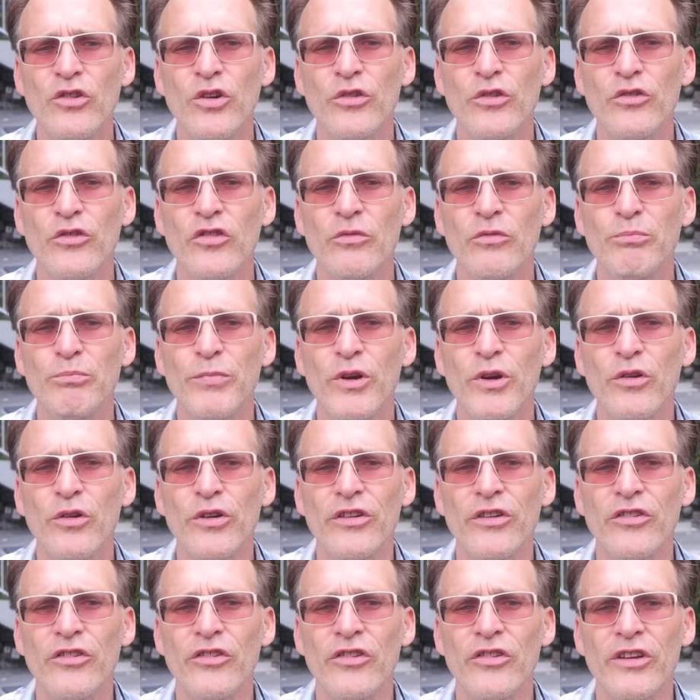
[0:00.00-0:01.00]

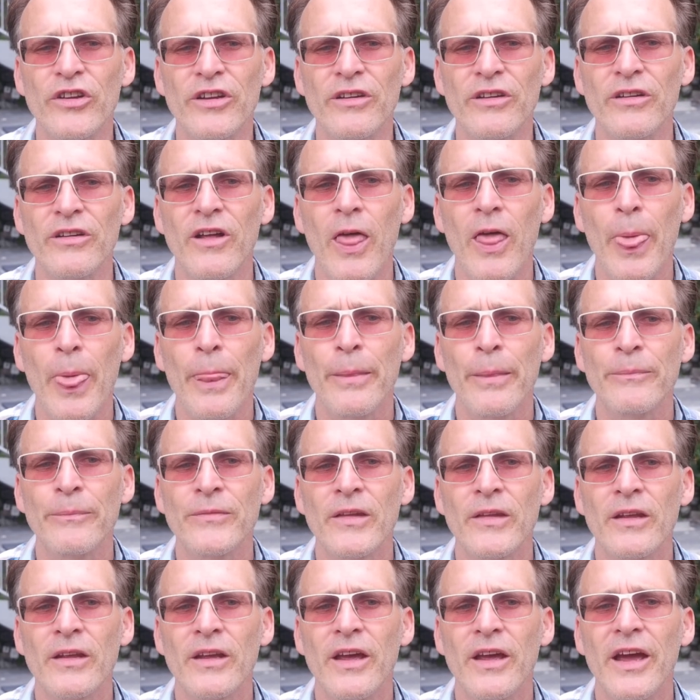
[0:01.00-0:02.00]
conspiracy,
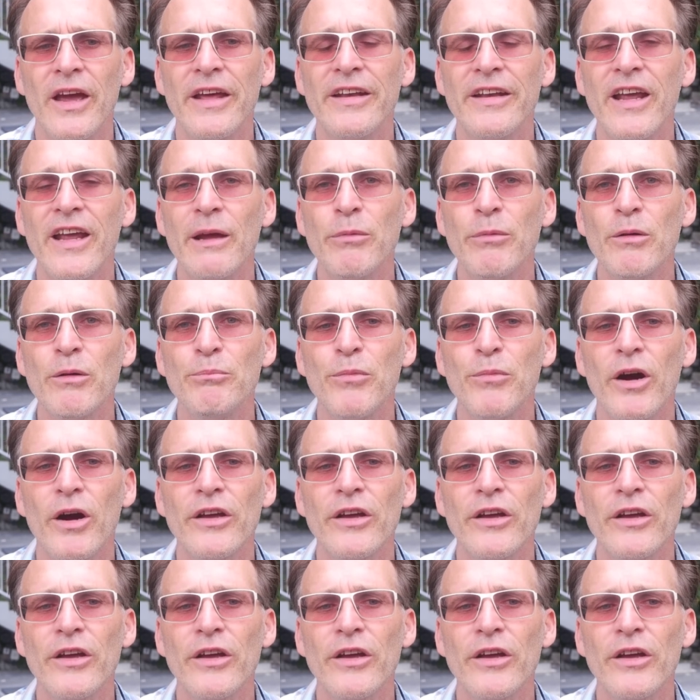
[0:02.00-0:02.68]
enabled